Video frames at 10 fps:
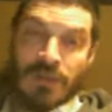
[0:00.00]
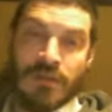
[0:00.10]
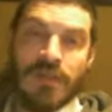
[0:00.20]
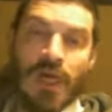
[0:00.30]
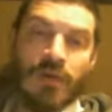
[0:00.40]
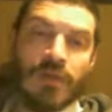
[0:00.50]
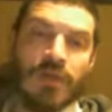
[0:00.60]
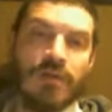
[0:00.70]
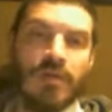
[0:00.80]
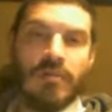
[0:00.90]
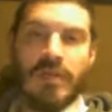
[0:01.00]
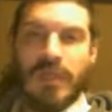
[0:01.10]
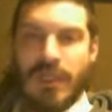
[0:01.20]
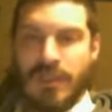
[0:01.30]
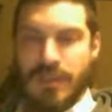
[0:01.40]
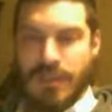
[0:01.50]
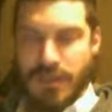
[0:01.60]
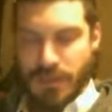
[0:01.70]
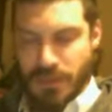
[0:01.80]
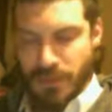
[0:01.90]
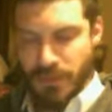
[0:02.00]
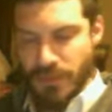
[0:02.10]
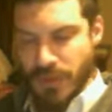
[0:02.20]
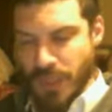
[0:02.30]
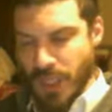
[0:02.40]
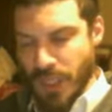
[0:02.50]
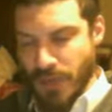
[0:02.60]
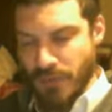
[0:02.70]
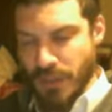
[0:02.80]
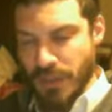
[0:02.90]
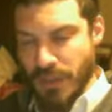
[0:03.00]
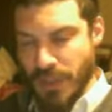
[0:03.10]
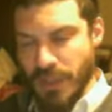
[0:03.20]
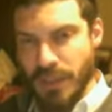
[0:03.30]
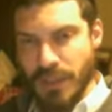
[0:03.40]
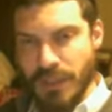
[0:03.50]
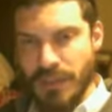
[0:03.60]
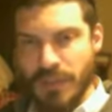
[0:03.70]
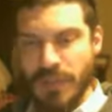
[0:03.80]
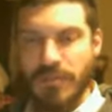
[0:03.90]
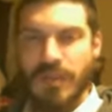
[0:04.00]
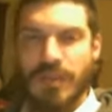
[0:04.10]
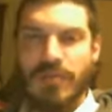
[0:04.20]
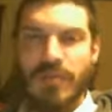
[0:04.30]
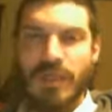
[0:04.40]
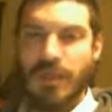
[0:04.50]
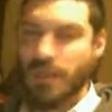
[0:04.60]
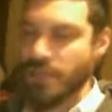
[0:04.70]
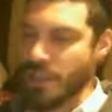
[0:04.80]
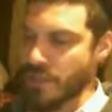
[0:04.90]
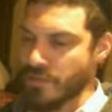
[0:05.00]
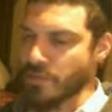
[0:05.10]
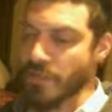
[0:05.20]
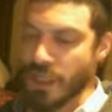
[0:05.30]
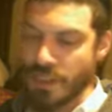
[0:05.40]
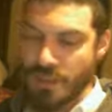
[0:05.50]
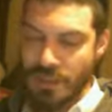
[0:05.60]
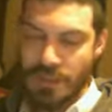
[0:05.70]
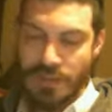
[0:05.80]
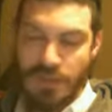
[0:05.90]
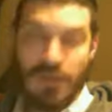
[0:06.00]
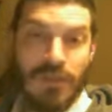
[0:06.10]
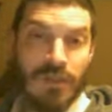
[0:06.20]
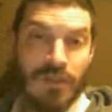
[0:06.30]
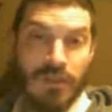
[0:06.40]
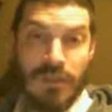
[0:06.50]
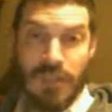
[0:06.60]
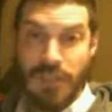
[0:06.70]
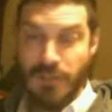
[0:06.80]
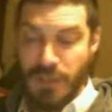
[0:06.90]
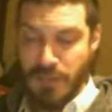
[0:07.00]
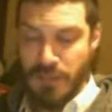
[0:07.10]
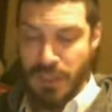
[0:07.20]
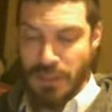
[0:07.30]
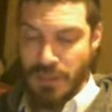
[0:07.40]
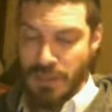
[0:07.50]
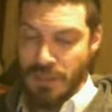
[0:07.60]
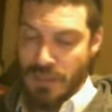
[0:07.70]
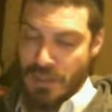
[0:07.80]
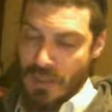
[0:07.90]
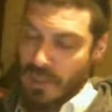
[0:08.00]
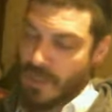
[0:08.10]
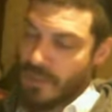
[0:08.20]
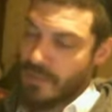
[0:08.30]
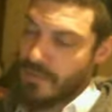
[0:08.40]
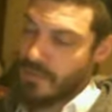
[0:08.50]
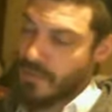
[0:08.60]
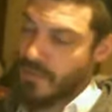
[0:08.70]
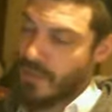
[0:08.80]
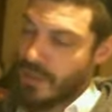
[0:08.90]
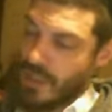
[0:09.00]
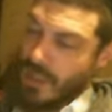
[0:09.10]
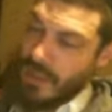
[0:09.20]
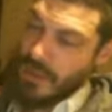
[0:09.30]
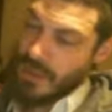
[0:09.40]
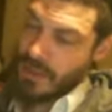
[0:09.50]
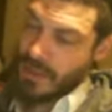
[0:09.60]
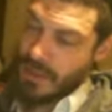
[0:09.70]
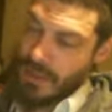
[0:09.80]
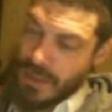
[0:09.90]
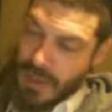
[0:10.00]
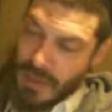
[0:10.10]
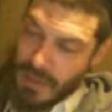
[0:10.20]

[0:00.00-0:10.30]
Now we're doing something else. Now we're taking something, making a transformation. What is transformation? So we're taking this thing here.